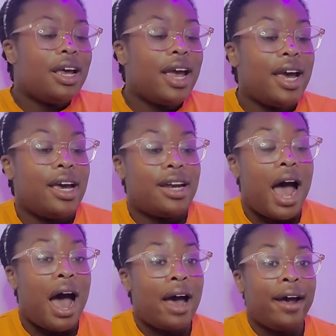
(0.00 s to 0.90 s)
And
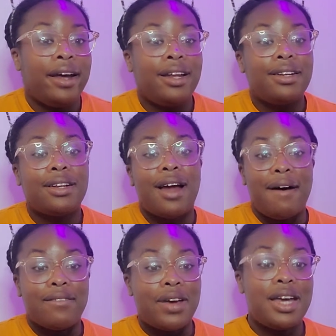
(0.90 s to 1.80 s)
I
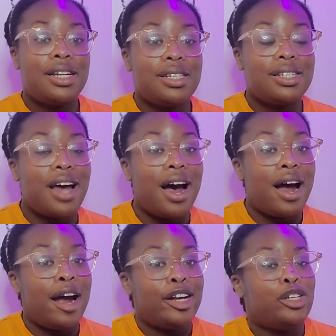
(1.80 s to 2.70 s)
love it.
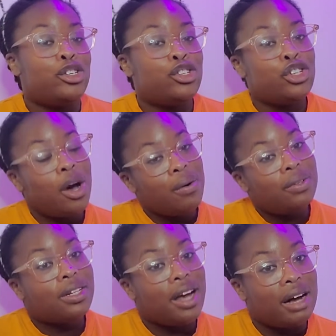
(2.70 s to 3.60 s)
I
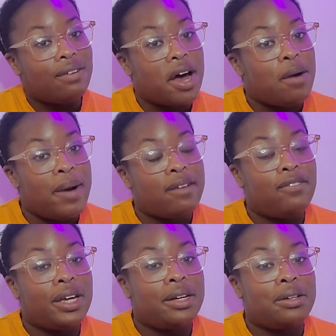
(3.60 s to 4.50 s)
don't love how I
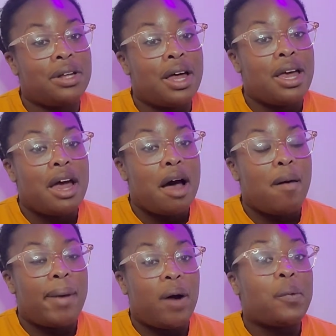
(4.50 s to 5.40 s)
feel
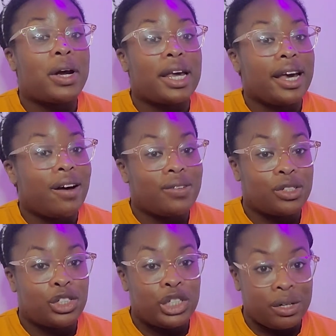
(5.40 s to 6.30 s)
about working out
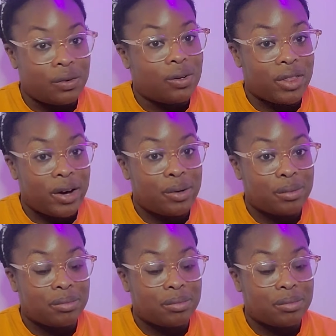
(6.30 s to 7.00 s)
in general, though.